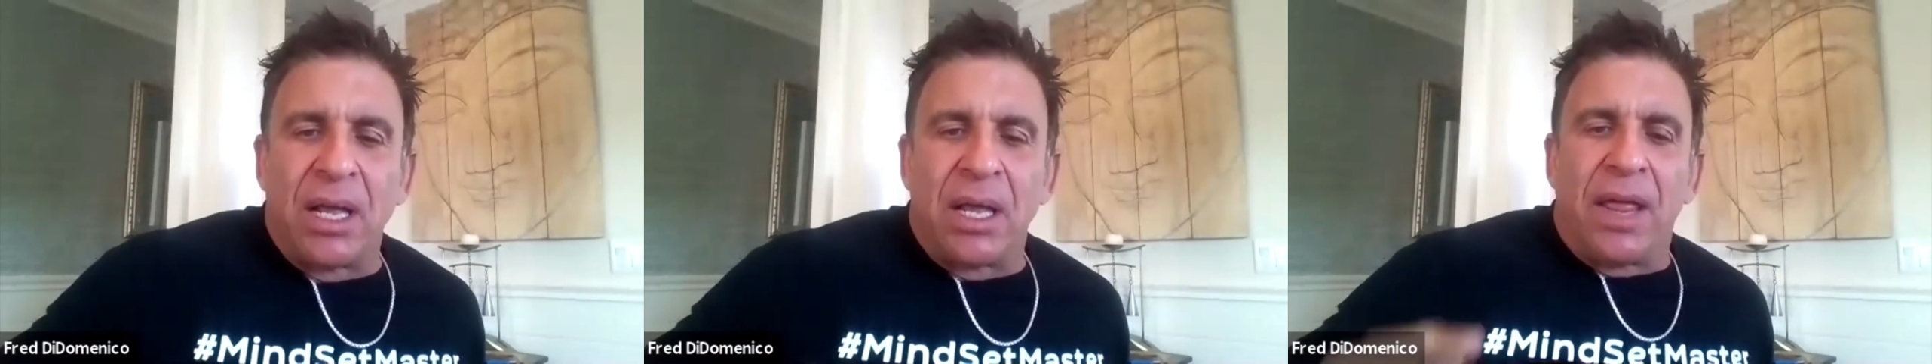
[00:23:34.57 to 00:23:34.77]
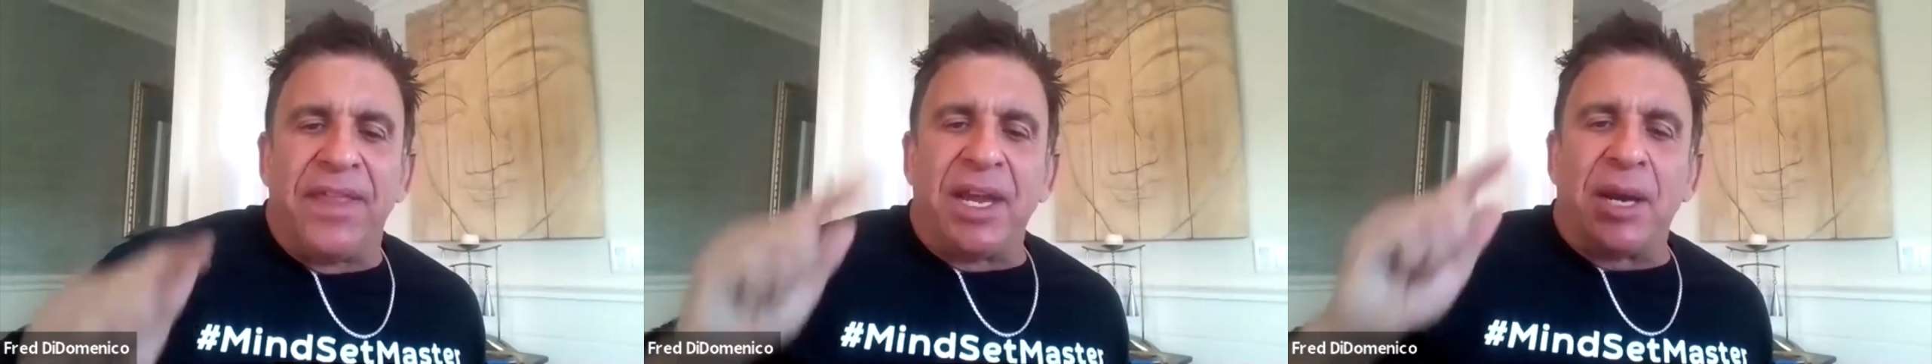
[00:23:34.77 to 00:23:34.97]

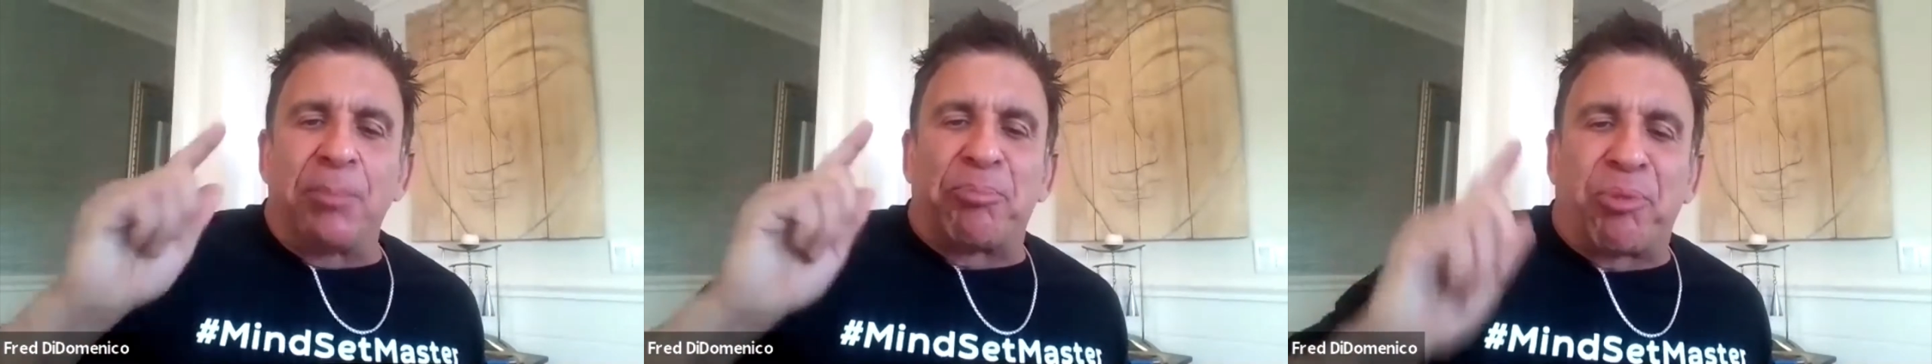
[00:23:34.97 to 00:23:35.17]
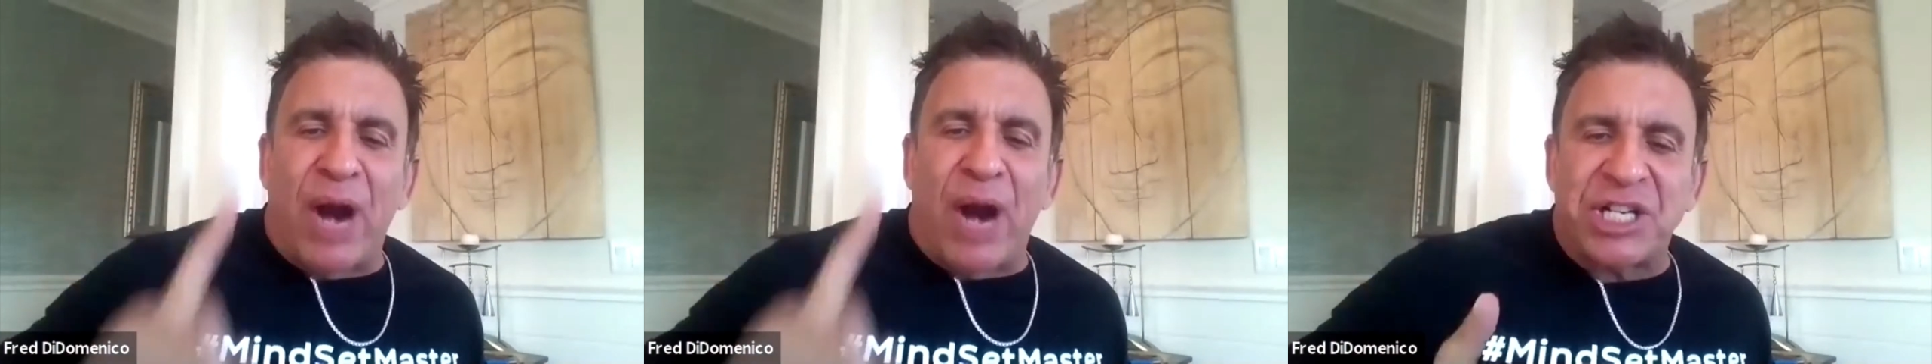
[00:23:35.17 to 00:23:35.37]
the
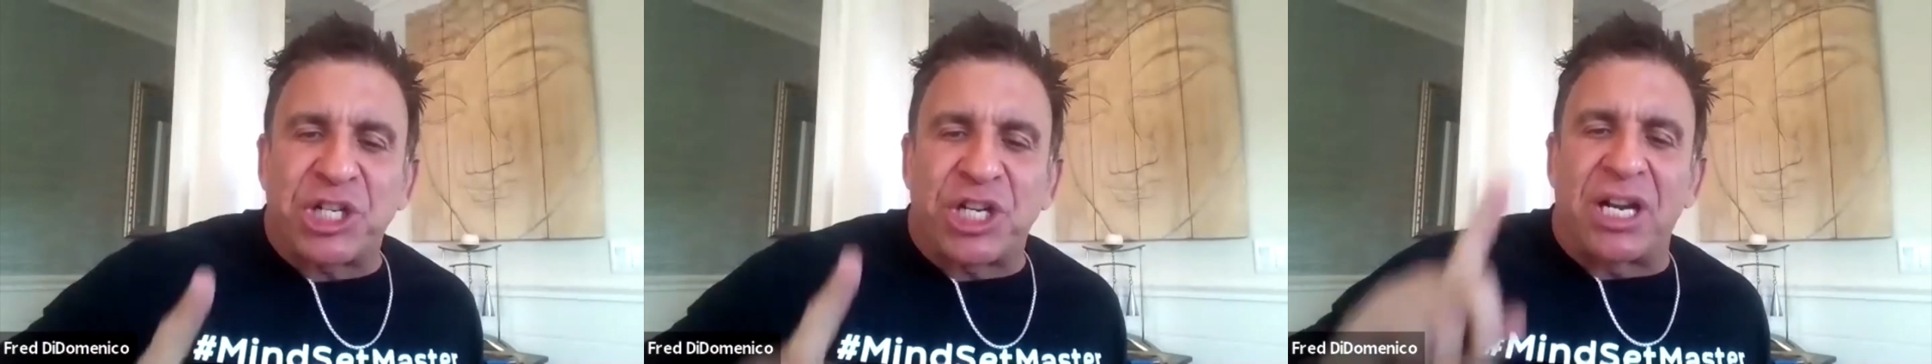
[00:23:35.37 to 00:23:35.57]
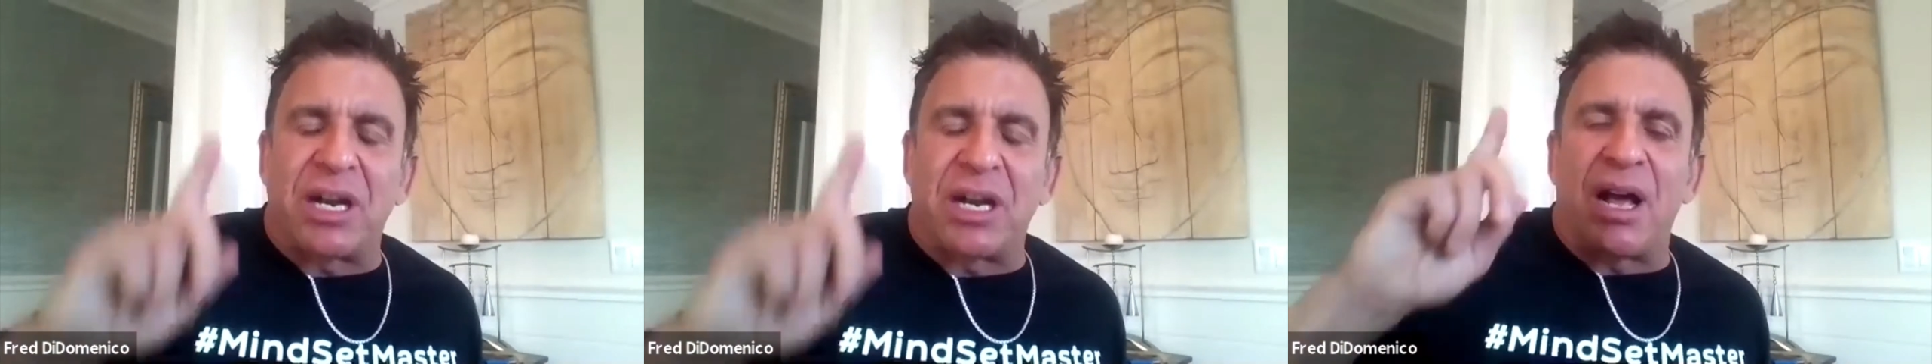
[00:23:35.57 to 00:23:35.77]

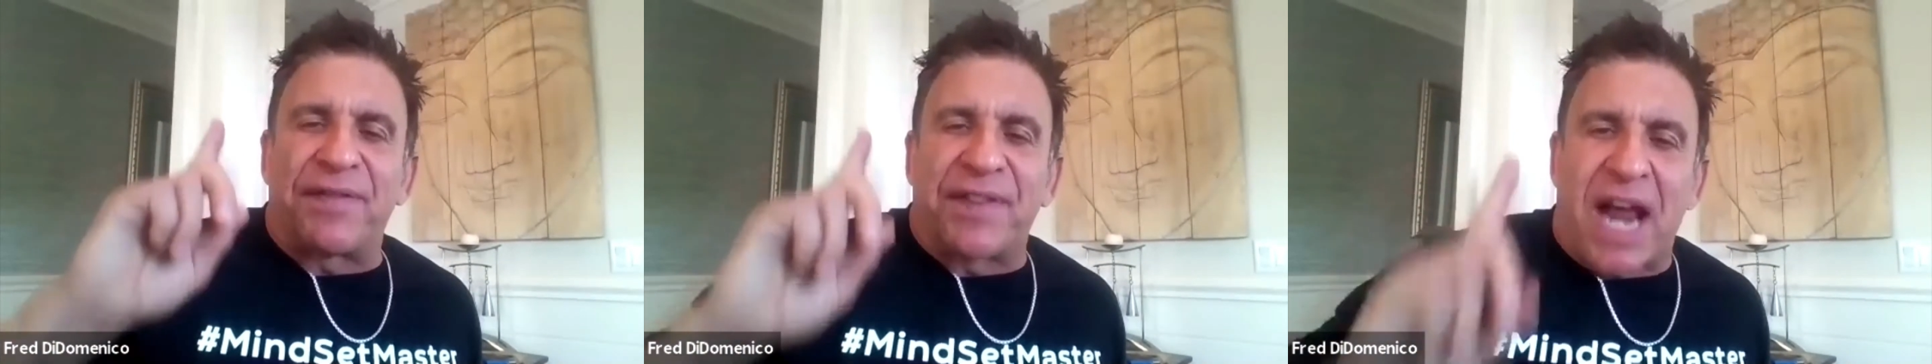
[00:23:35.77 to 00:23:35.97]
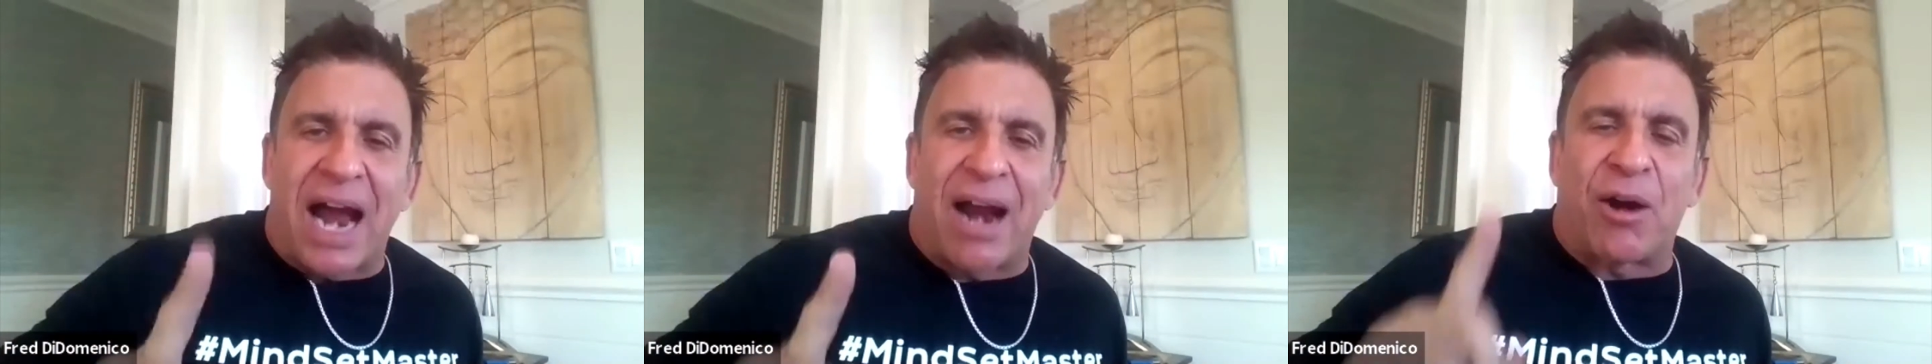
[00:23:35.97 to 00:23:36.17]
impression of
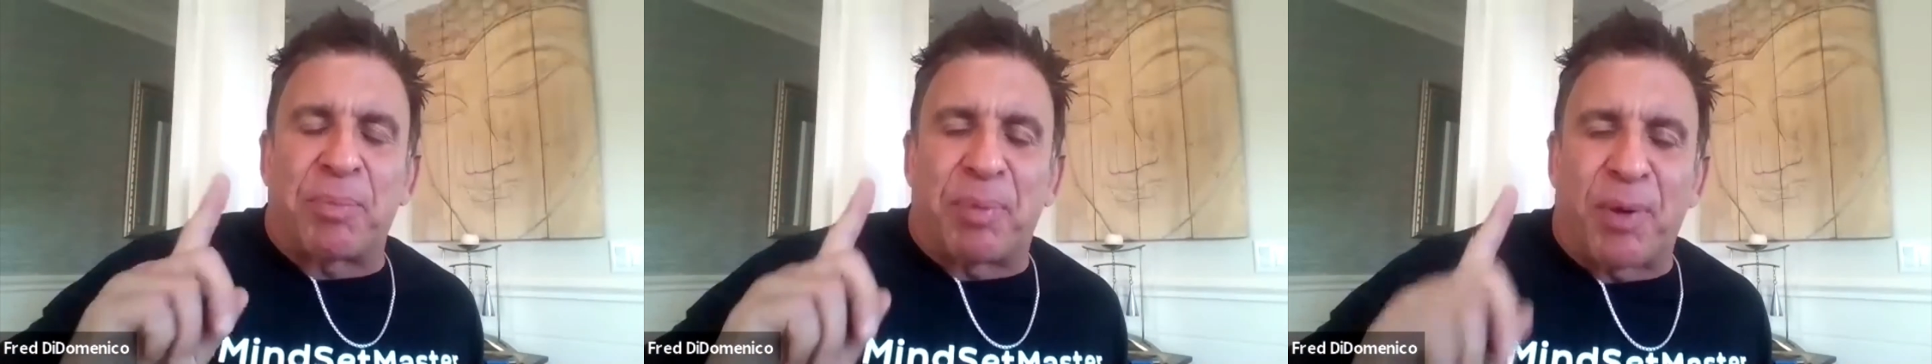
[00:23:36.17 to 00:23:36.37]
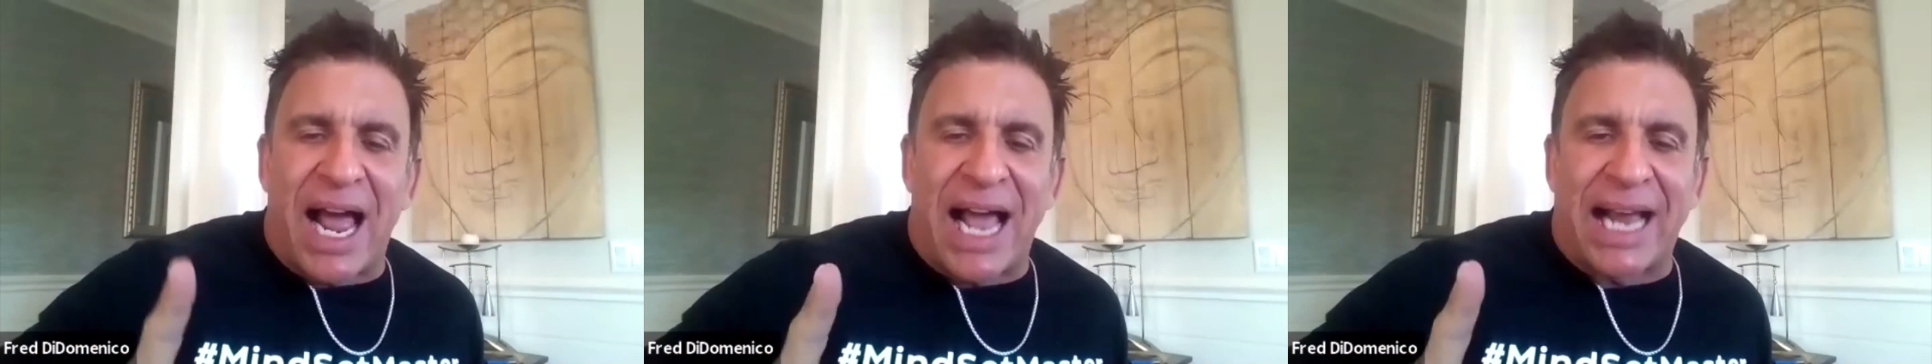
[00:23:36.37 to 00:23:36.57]

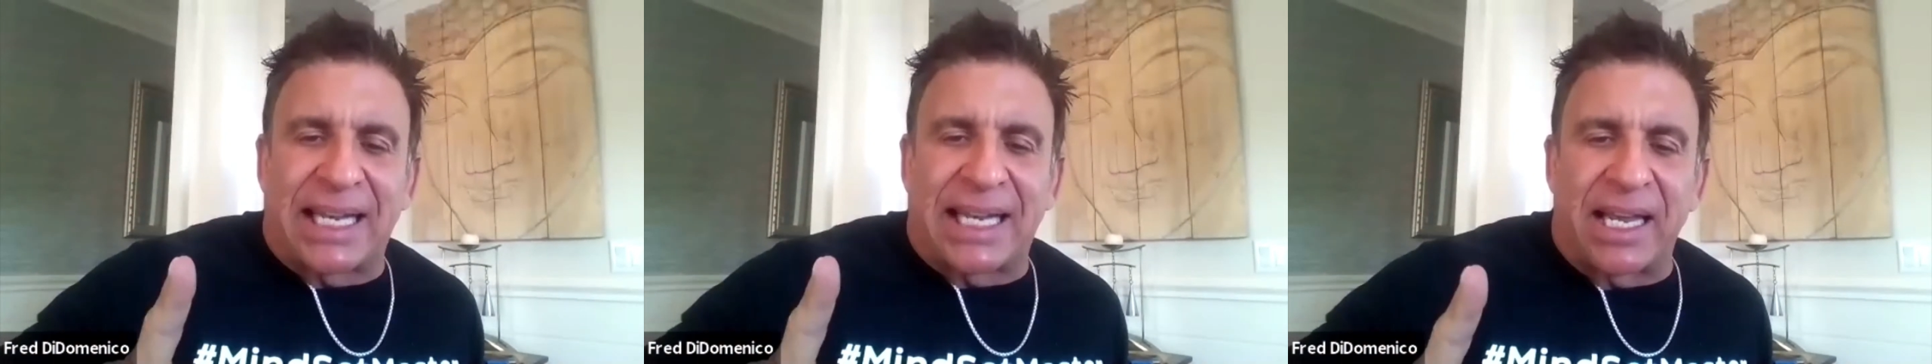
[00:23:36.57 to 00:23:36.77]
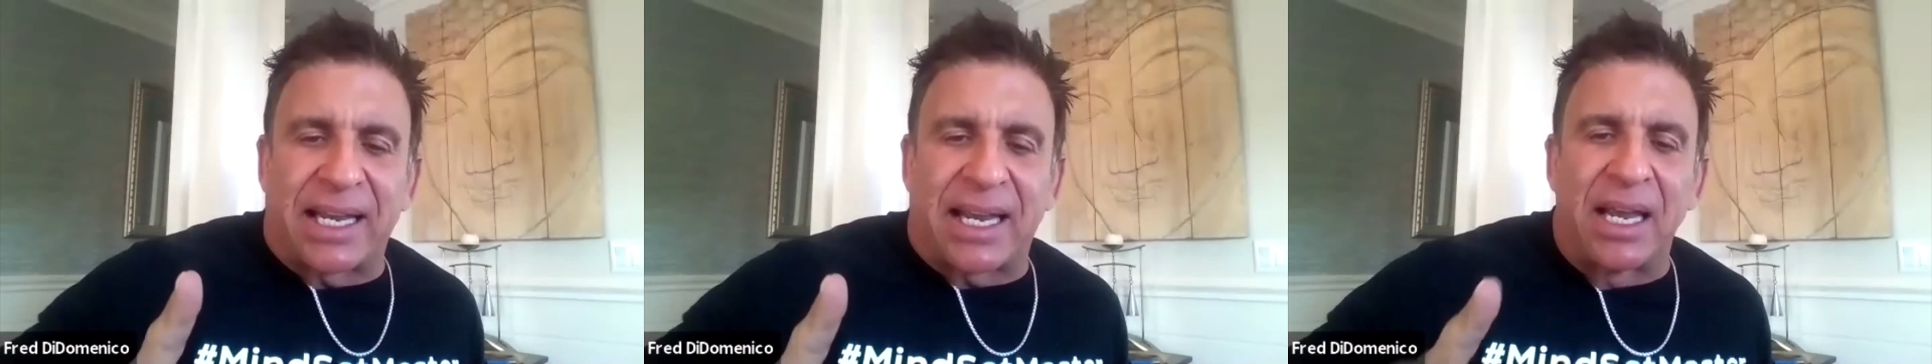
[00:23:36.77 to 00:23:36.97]

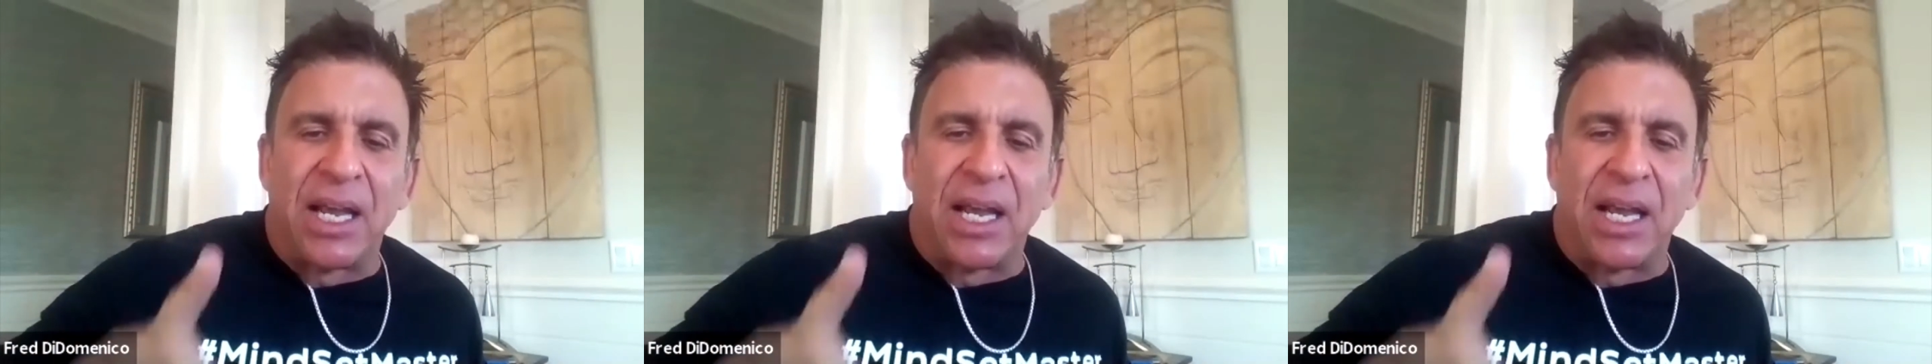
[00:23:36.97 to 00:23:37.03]
chiropractic